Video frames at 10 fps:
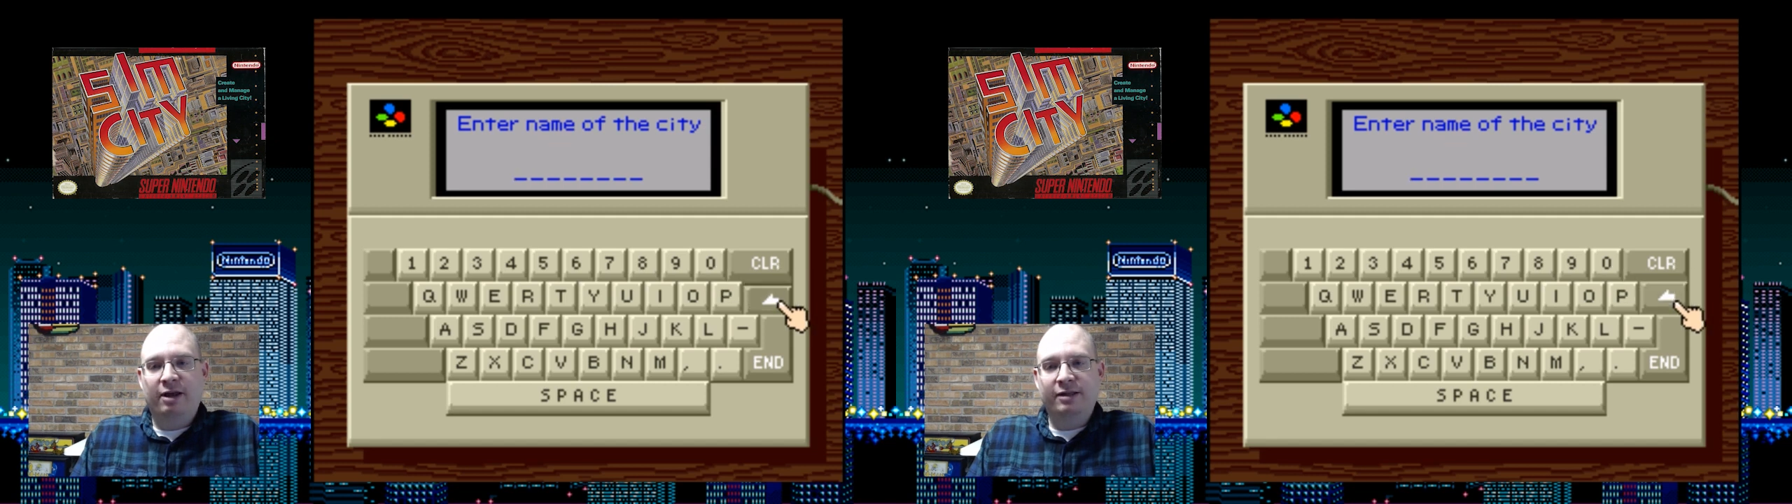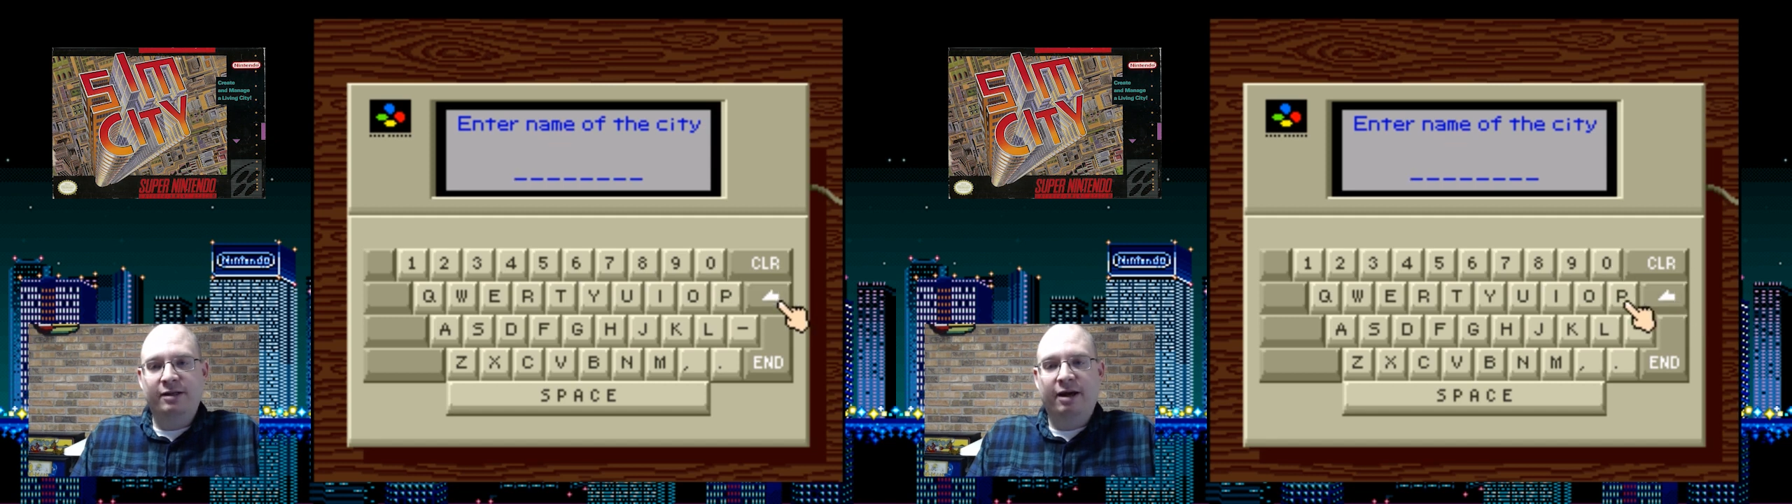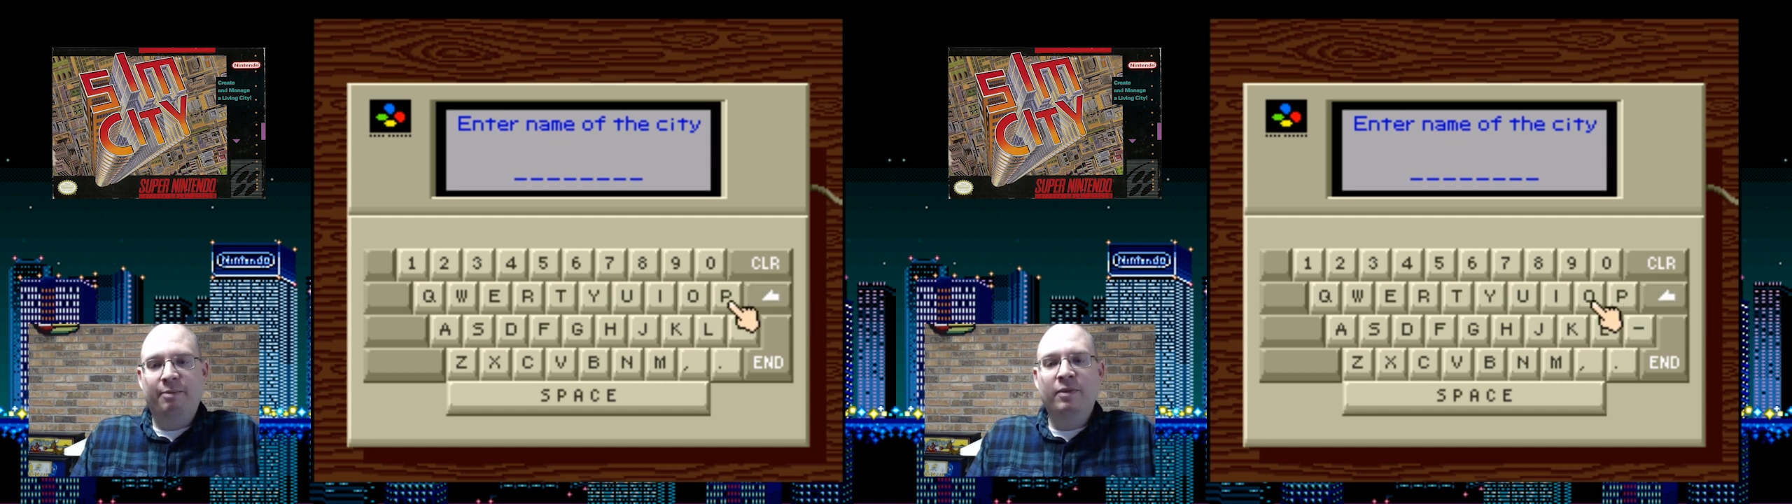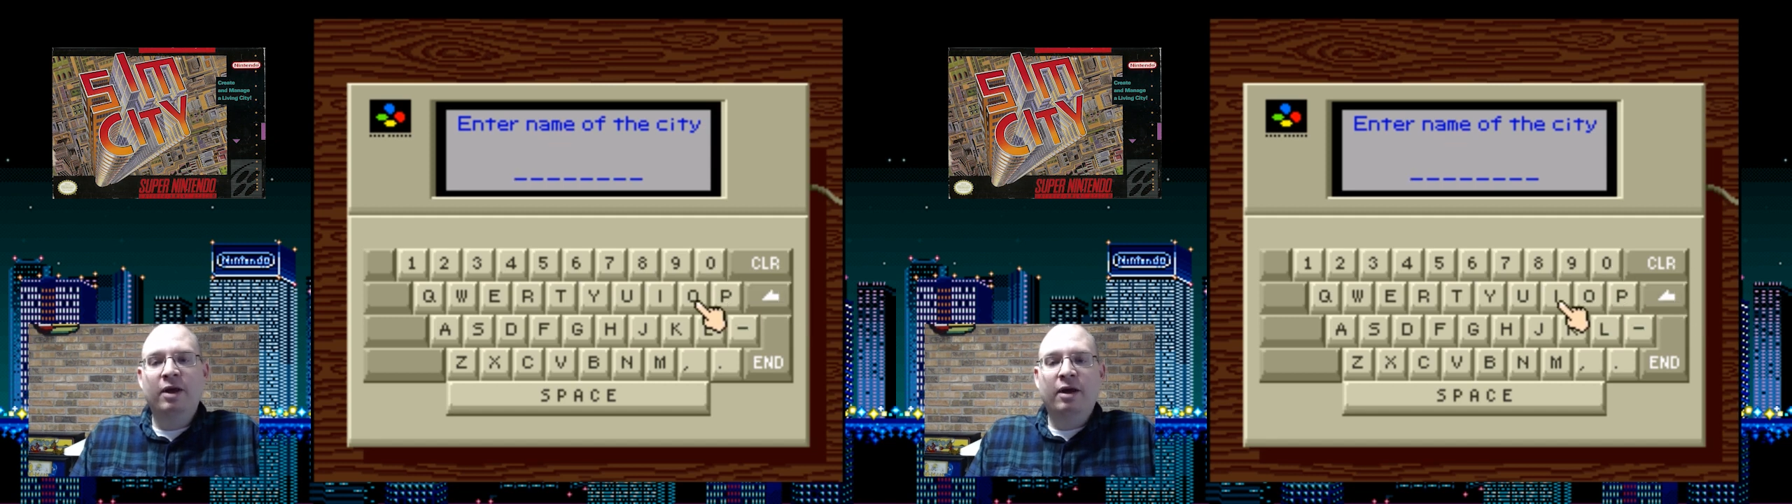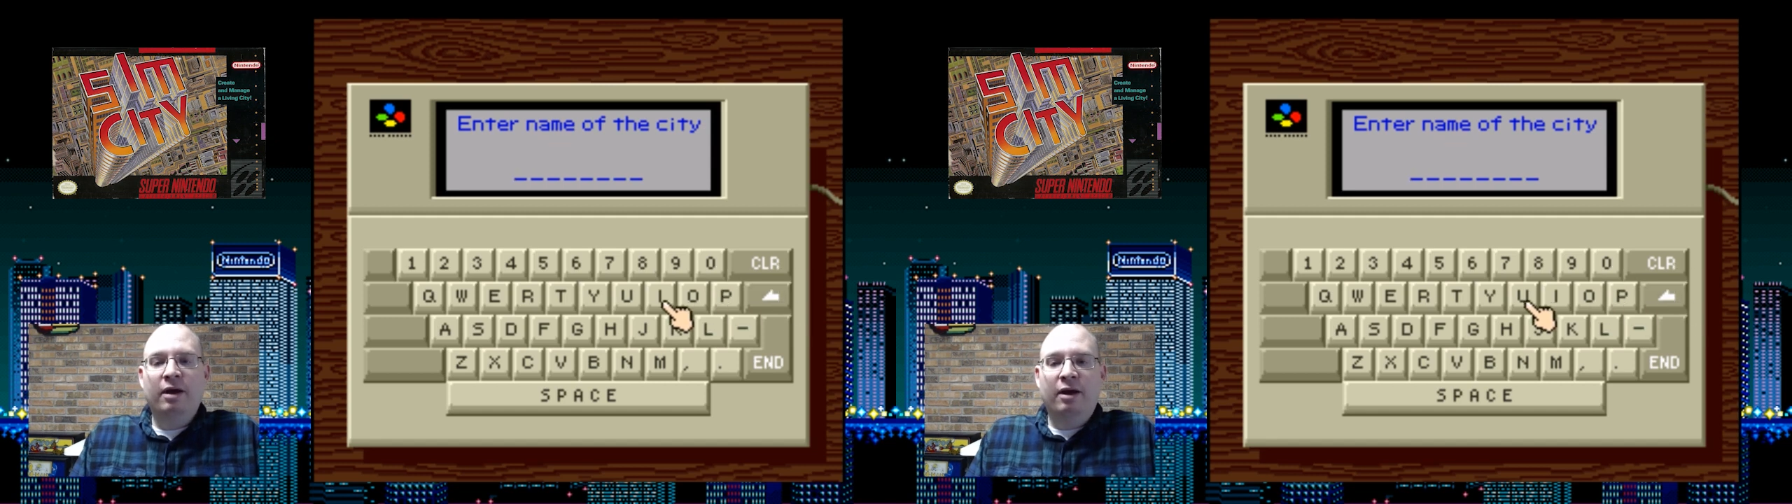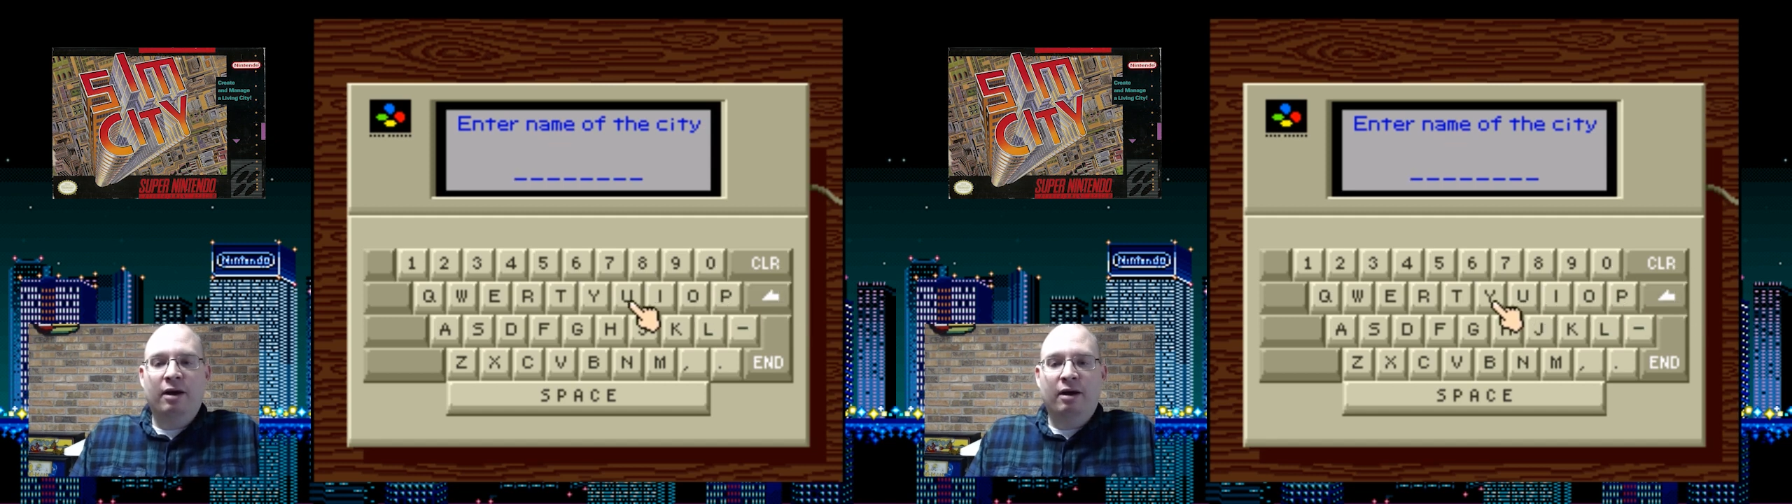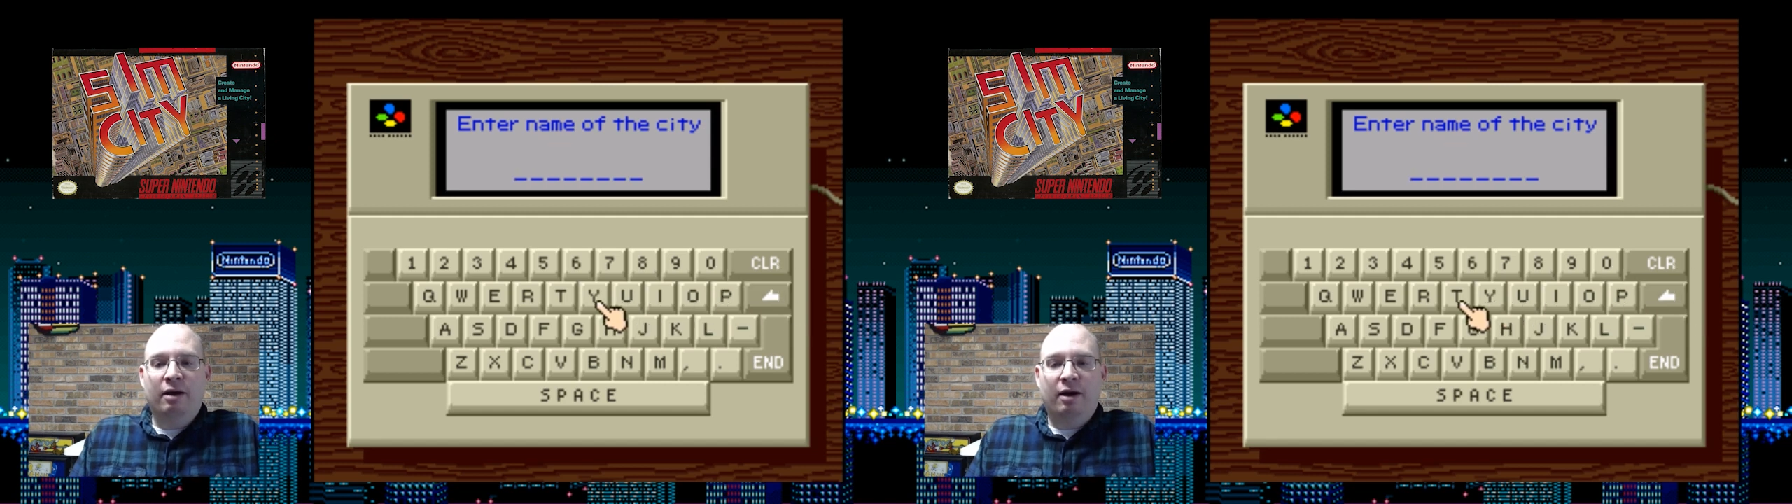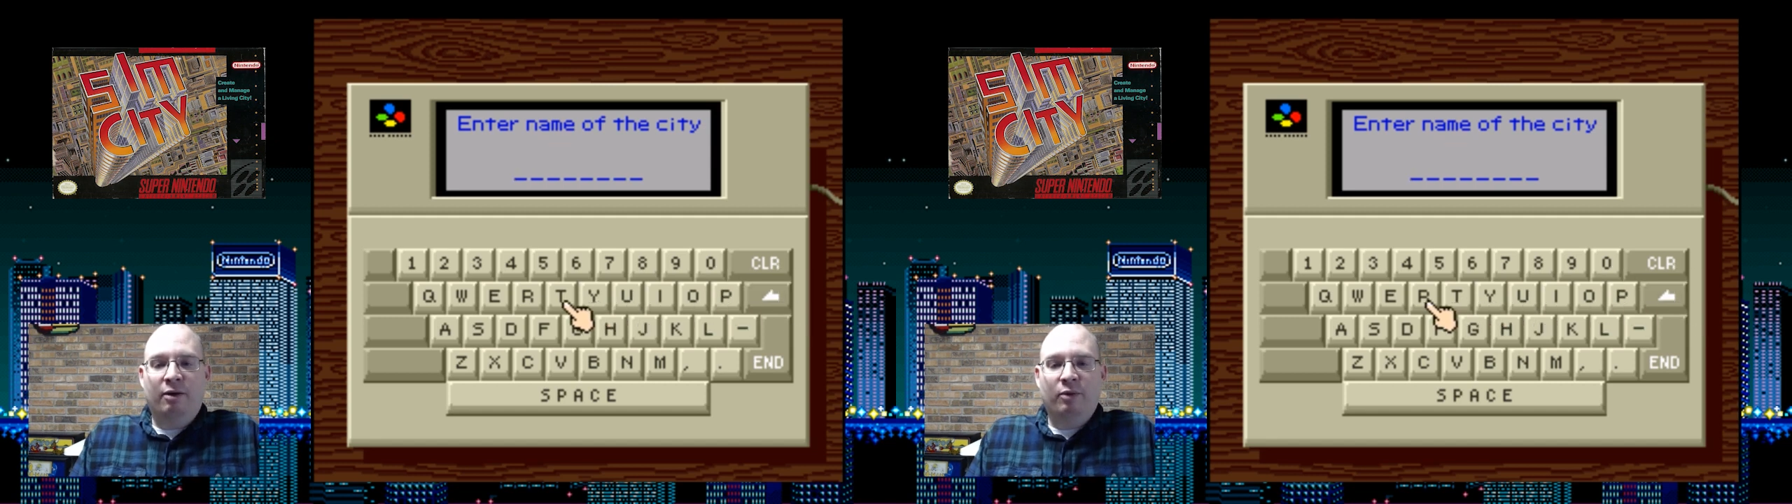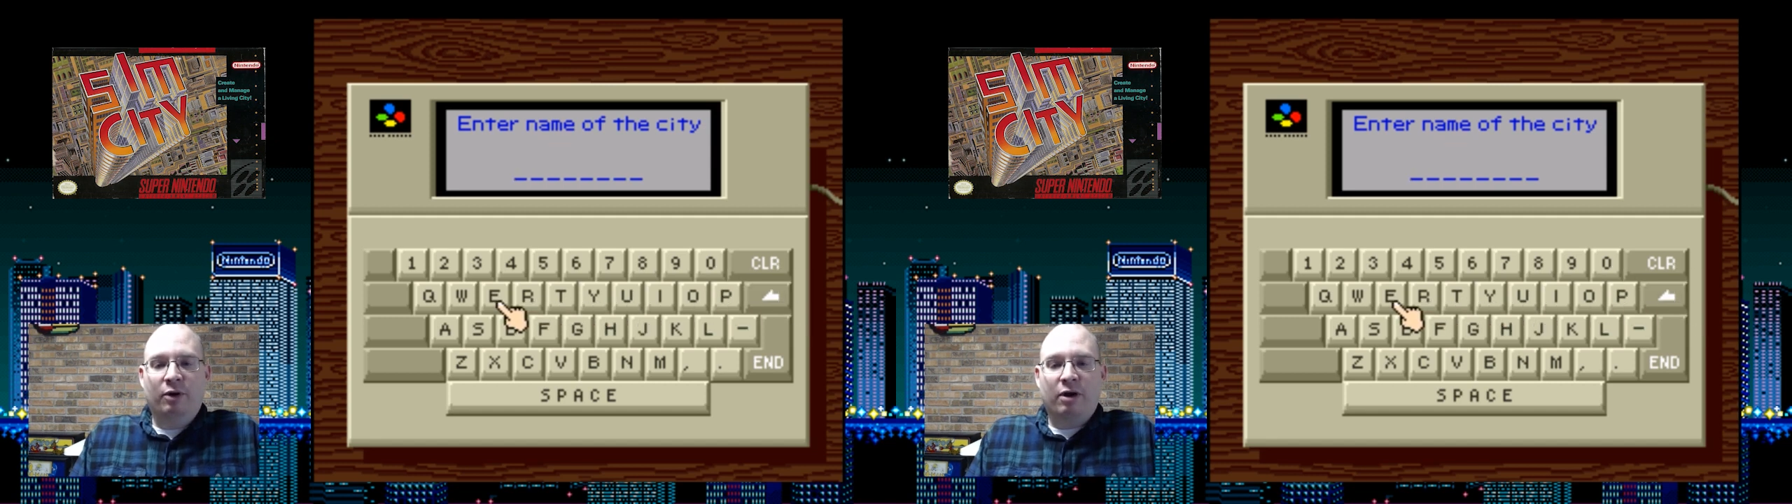That's dumb. We'll